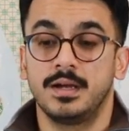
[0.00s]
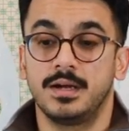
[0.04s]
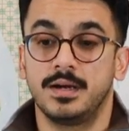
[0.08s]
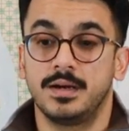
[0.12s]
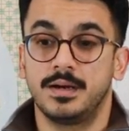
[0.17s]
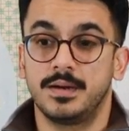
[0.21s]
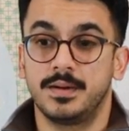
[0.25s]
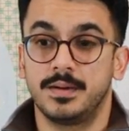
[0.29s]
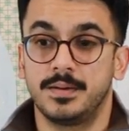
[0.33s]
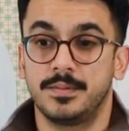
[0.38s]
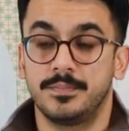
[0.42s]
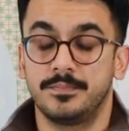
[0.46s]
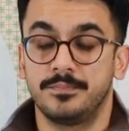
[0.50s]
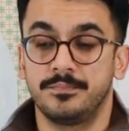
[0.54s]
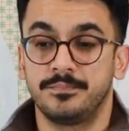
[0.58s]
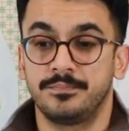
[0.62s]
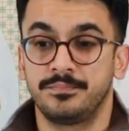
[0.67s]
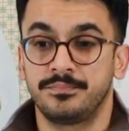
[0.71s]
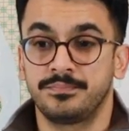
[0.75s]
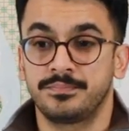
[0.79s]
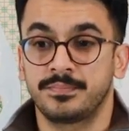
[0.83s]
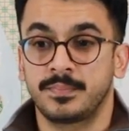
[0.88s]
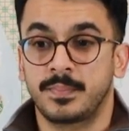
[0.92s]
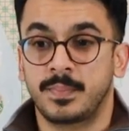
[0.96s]
Um,
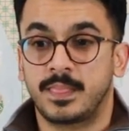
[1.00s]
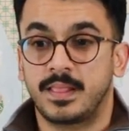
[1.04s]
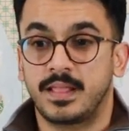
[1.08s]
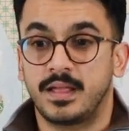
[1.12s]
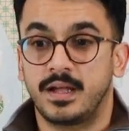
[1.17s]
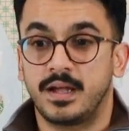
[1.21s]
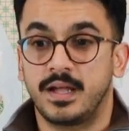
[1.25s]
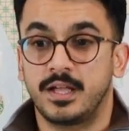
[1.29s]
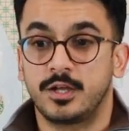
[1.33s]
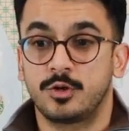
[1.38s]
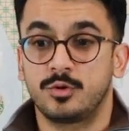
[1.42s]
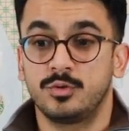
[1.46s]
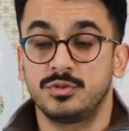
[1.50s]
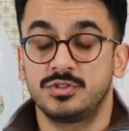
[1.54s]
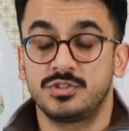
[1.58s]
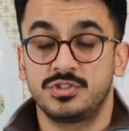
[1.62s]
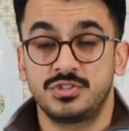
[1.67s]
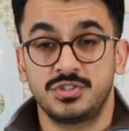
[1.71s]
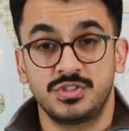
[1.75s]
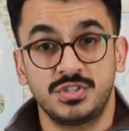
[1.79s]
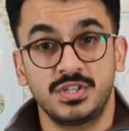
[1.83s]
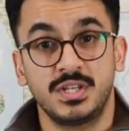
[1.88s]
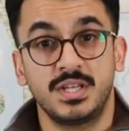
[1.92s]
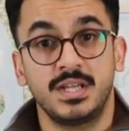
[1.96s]
I could
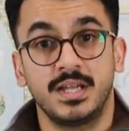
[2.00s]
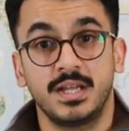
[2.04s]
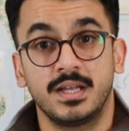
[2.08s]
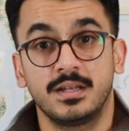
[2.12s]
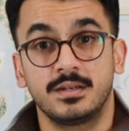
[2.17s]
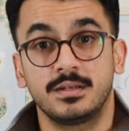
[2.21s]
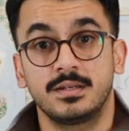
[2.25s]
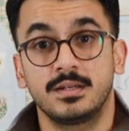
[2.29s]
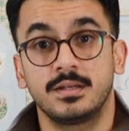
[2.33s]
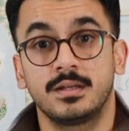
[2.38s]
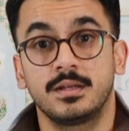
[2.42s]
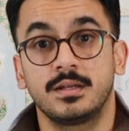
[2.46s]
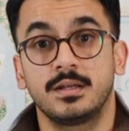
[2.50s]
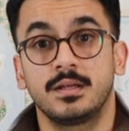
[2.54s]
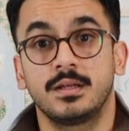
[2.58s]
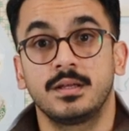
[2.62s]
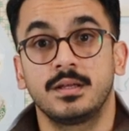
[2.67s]
see it